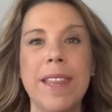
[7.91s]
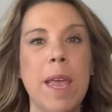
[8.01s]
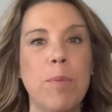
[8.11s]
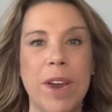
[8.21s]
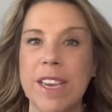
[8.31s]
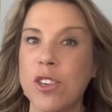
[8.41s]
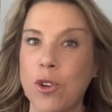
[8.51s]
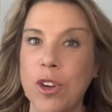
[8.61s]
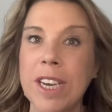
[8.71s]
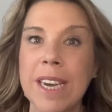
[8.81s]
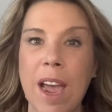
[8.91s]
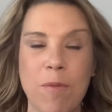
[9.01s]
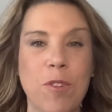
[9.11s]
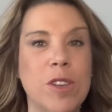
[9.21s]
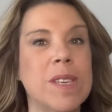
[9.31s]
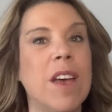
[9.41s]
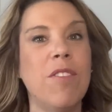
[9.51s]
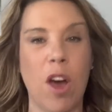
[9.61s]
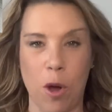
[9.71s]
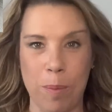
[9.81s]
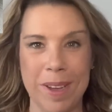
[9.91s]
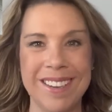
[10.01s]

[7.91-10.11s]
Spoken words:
they bring certain comforts of home.